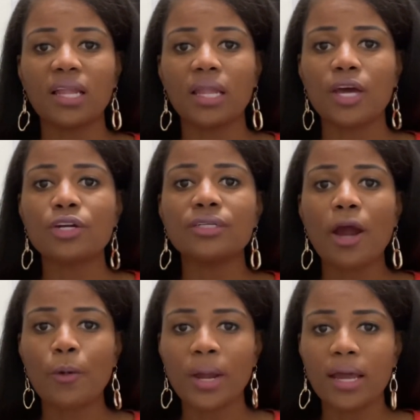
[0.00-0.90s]
letter
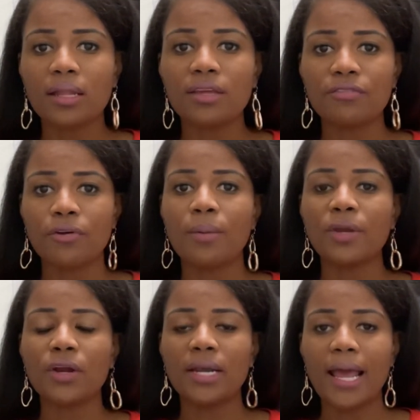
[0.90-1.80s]
directly from
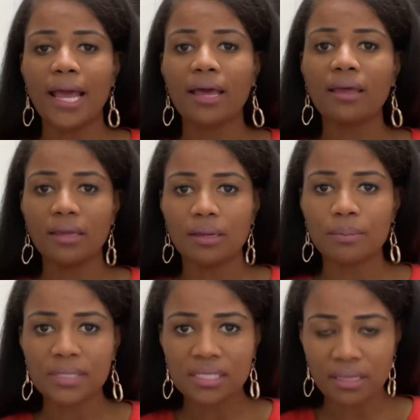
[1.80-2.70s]
your NACA
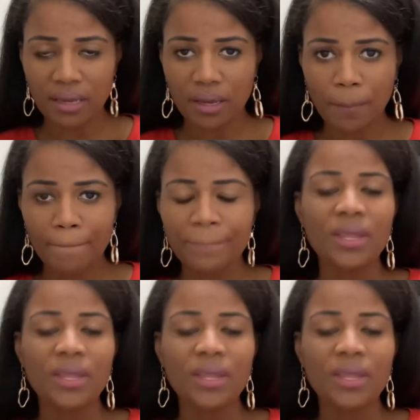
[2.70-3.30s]
MC.